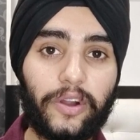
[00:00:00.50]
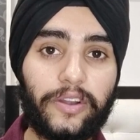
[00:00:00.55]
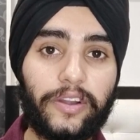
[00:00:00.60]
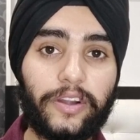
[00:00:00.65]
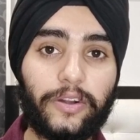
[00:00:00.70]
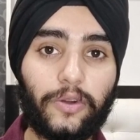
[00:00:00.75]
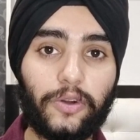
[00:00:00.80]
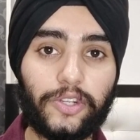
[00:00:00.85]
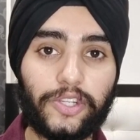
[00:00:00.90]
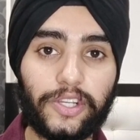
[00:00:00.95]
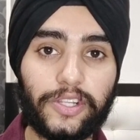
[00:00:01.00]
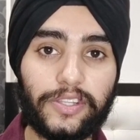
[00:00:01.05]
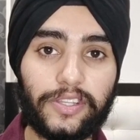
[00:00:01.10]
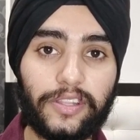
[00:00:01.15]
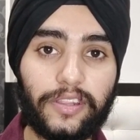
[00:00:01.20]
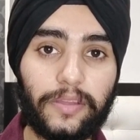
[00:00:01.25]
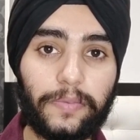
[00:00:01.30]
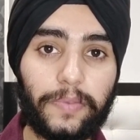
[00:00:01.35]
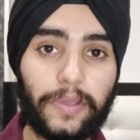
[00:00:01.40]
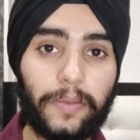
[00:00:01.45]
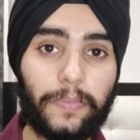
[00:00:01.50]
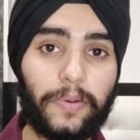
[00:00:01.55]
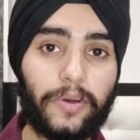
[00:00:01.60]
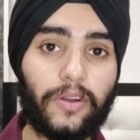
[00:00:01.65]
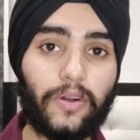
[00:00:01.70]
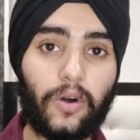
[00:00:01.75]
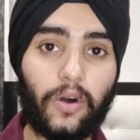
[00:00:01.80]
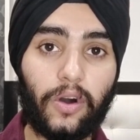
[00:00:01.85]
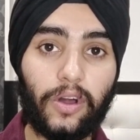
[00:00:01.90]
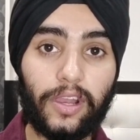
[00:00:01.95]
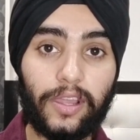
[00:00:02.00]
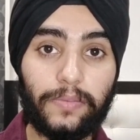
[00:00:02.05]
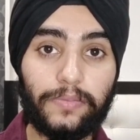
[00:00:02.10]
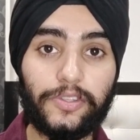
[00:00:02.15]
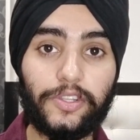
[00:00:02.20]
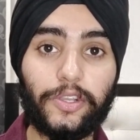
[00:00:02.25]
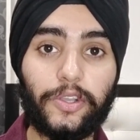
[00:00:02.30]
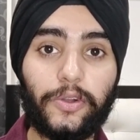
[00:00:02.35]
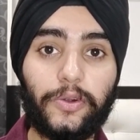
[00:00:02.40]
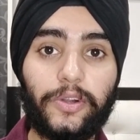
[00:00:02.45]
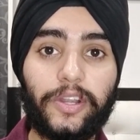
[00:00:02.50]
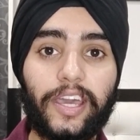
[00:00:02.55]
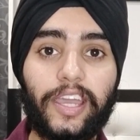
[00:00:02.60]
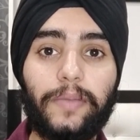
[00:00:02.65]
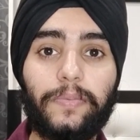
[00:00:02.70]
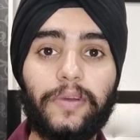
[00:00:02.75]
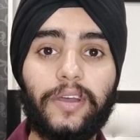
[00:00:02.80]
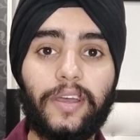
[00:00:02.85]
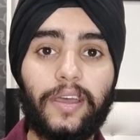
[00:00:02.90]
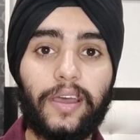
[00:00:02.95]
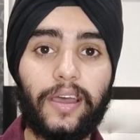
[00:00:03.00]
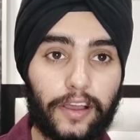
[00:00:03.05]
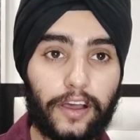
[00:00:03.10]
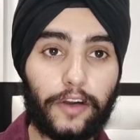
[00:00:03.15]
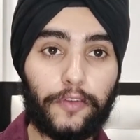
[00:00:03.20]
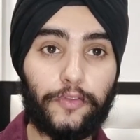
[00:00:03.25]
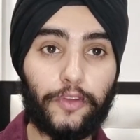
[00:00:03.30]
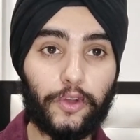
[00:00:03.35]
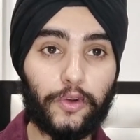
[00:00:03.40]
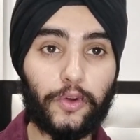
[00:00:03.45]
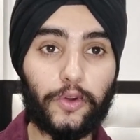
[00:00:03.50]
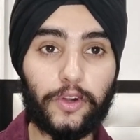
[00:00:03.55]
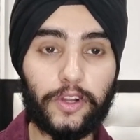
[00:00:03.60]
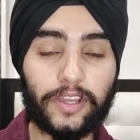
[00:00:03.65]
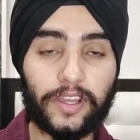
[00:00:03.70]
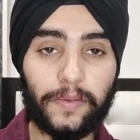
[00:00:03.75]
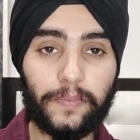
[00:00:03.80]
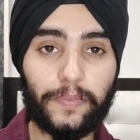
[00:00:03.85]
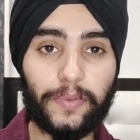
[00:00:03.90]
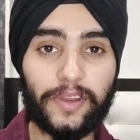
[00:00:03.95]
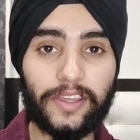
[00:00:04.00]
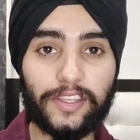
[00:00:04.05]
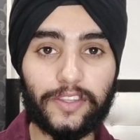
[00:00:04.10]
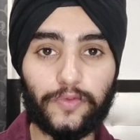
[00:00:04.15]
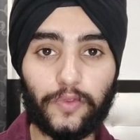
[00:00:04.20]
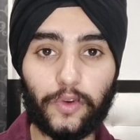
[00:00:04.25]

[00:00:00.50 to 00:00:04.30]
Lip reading: 200 questions in the paper, all MCQ type. A few good companies